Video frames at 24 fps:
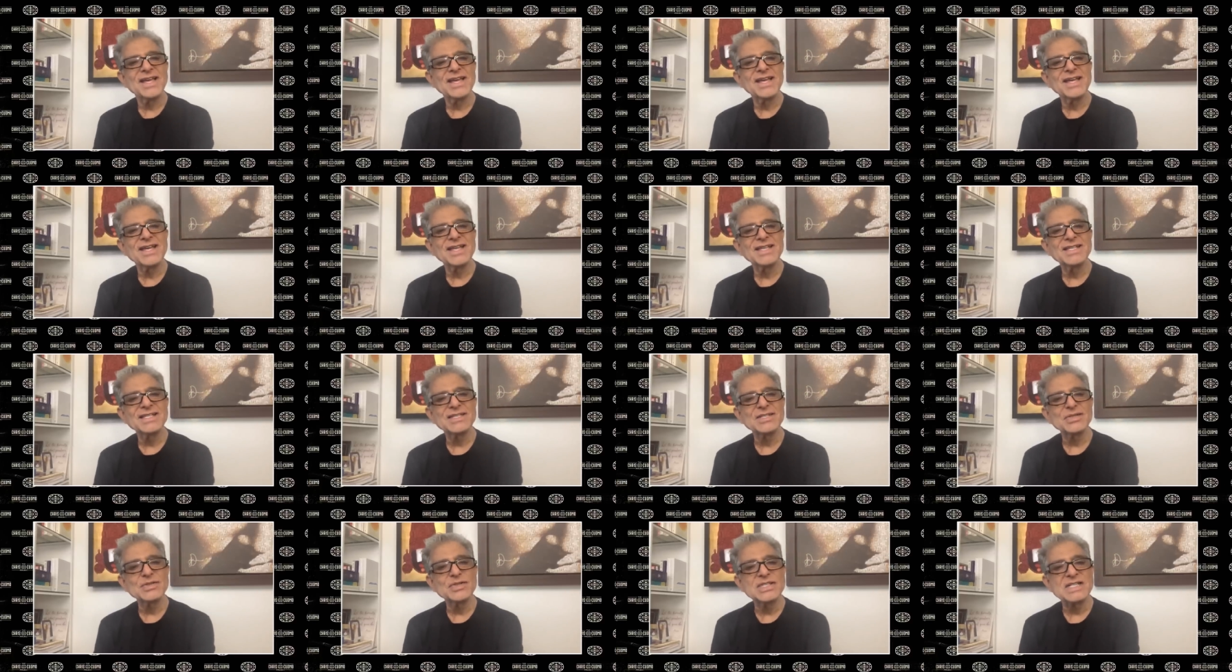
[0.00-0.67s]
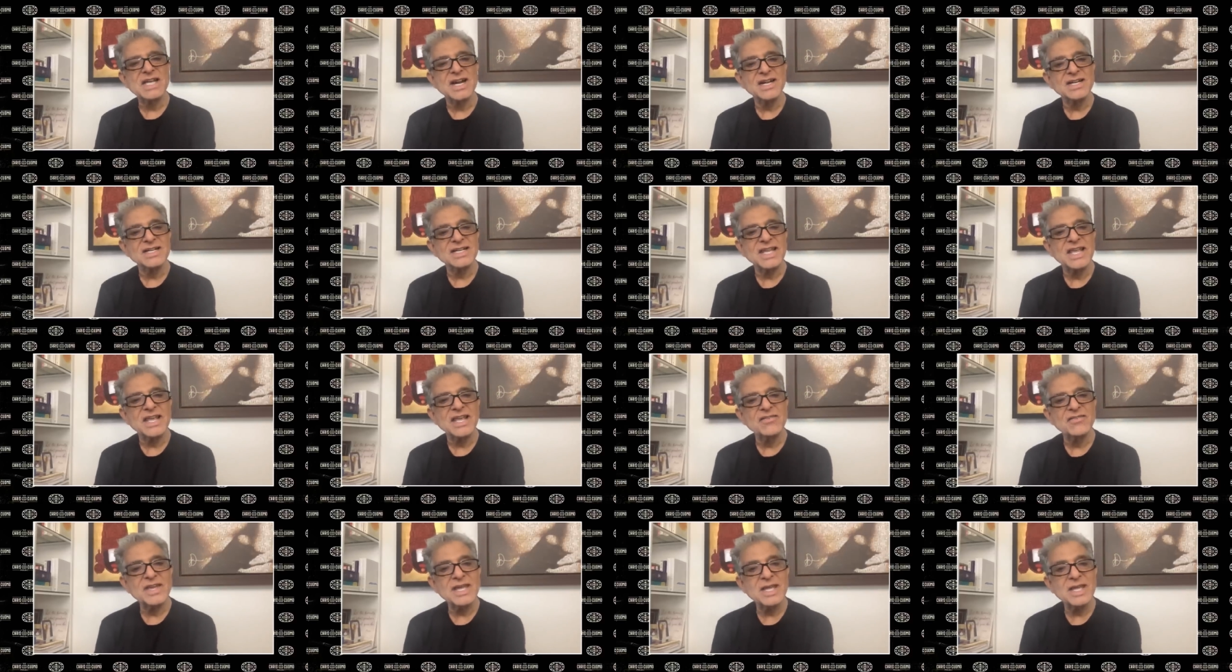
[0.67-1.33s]
is you start
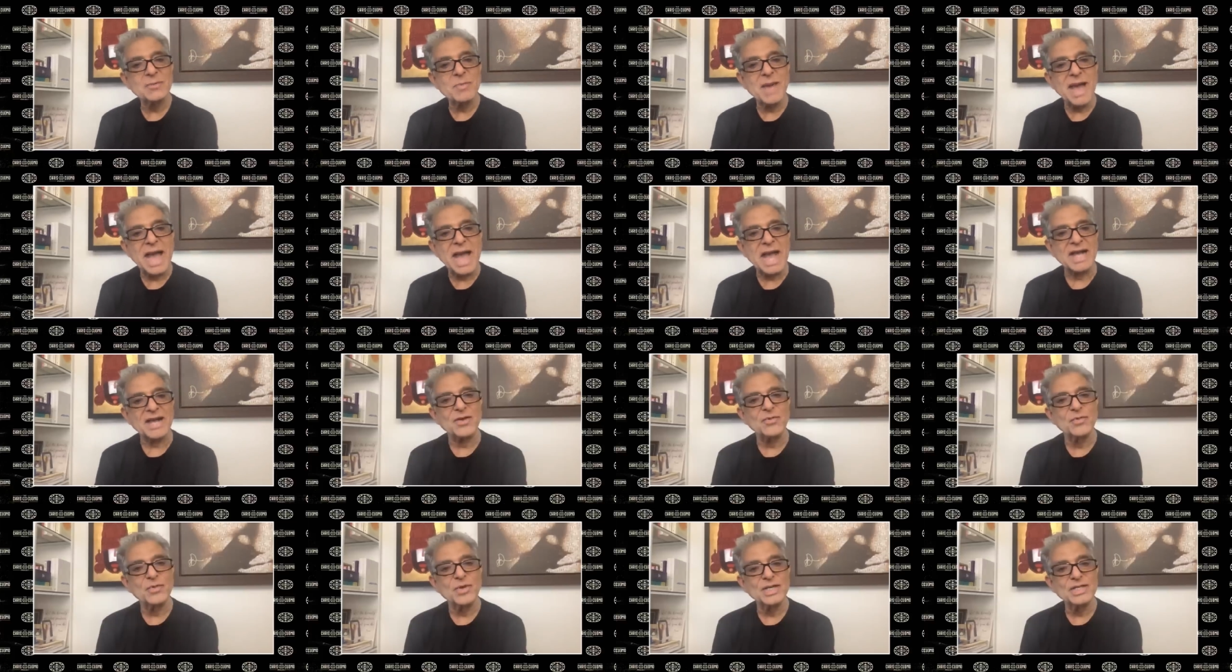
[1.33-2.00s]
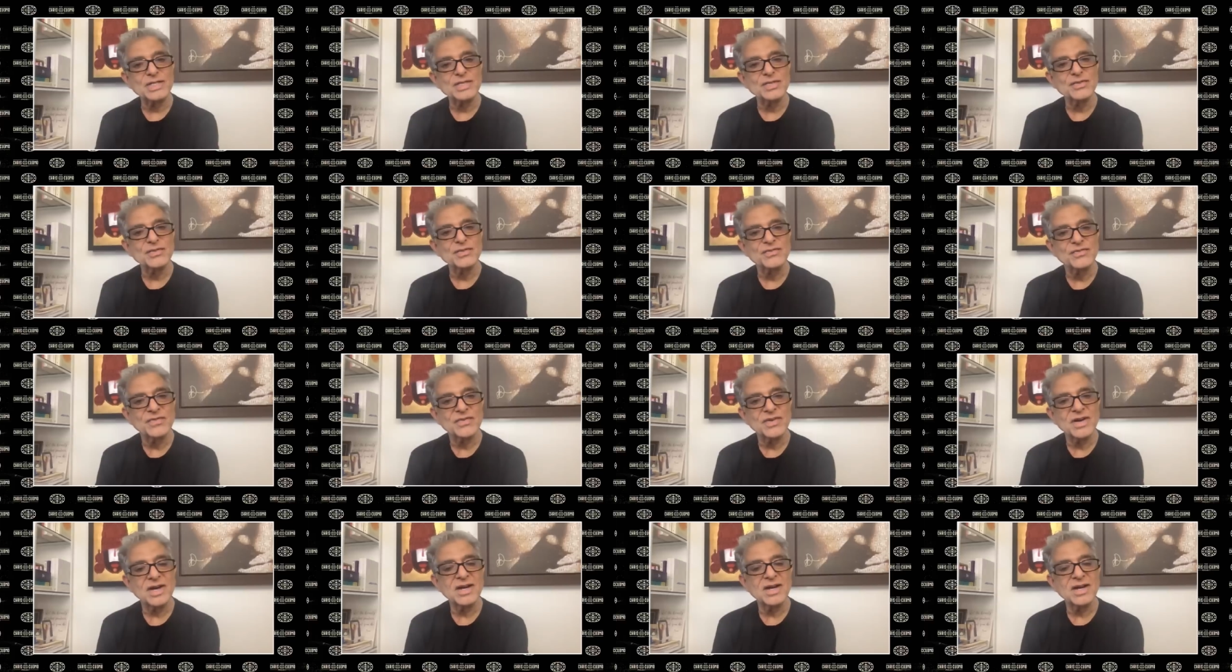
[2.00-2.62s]
giving back what you've